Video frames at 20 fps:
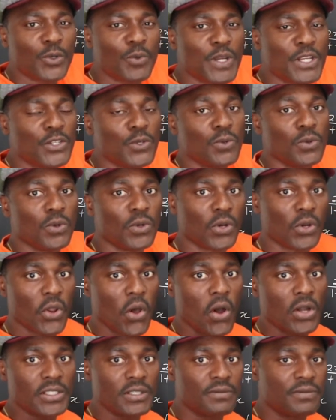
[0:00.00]
do we do?
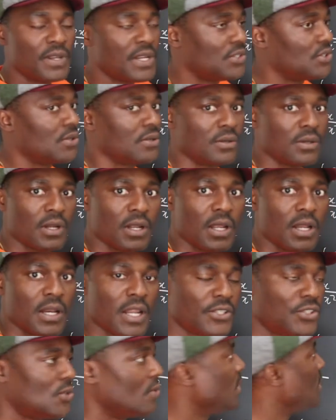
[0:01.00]
Long division.
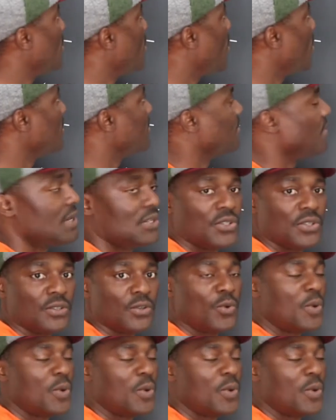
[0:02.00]
Let's do the long division